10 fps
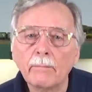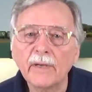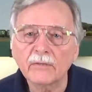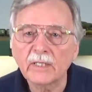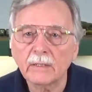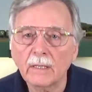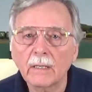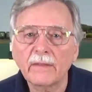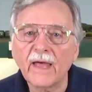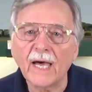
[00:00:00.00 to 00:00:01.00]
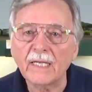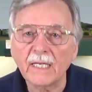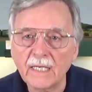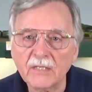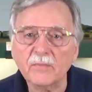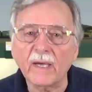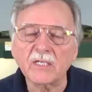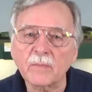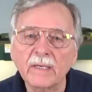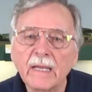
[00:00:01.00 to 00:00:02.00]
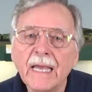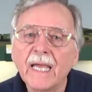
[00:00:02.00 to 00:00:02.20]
built that in his basement,